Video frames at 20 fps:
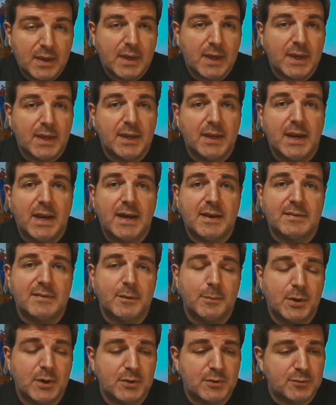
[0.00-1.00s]
And
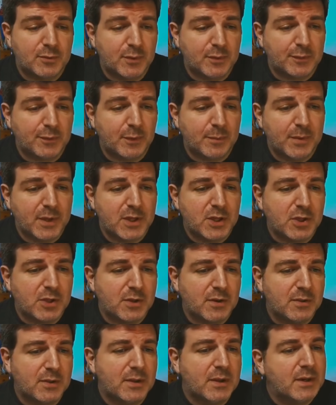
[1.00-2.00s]
last, about
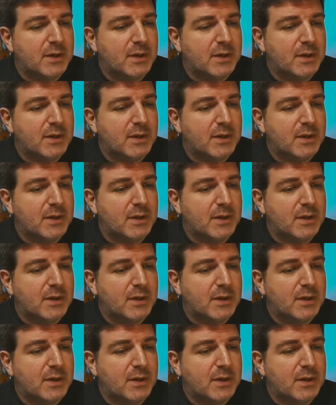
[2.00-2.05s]
transformation,